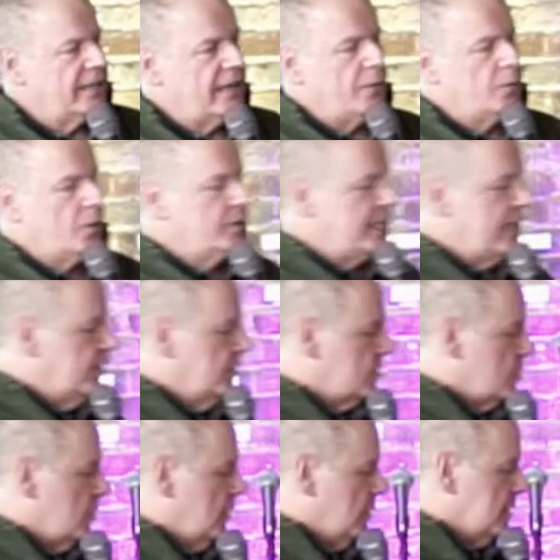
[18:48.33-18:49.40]
I wrote down this
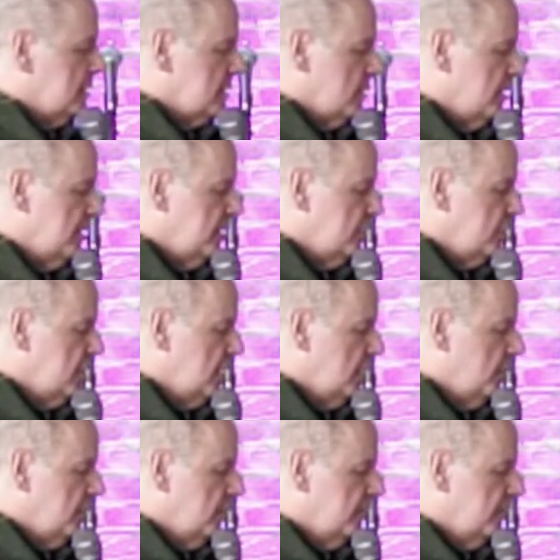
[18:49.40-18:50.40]
quote because I wanted to share it with you.